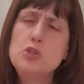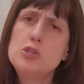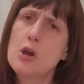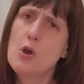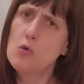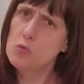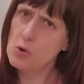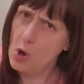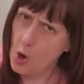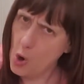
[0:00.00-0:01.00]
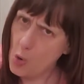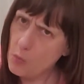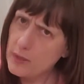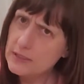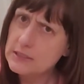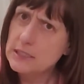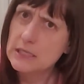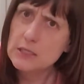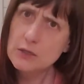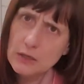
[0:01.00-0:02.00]
don't always
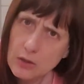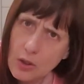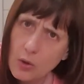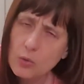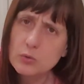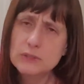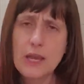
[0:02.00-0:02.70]
get your clothes